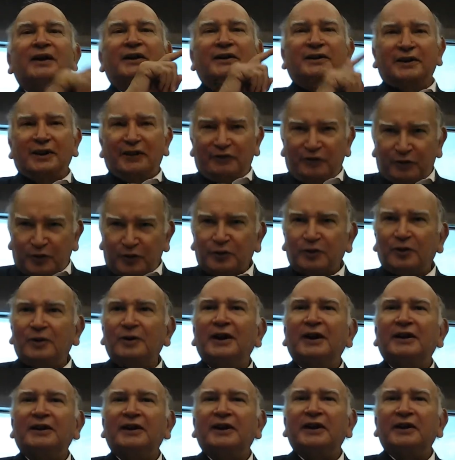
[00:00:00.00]
the
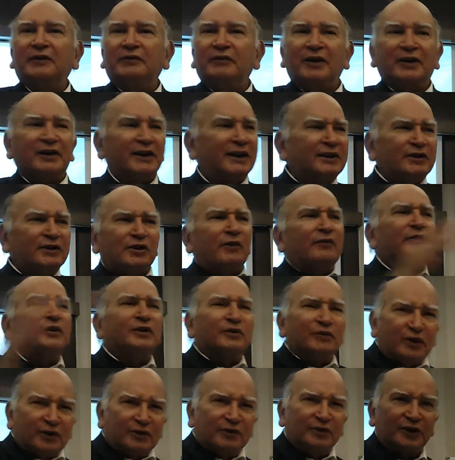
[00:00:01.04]
photoelectric effect, each of which
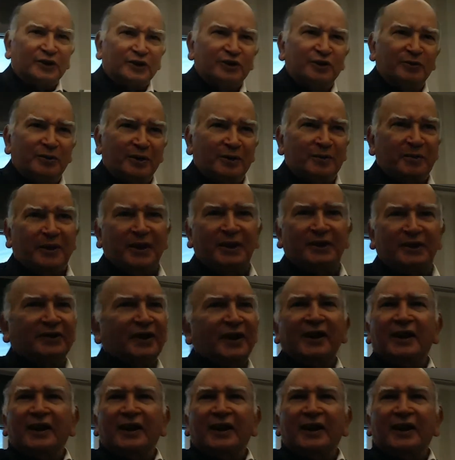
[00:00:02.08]
was worth Nobel Prize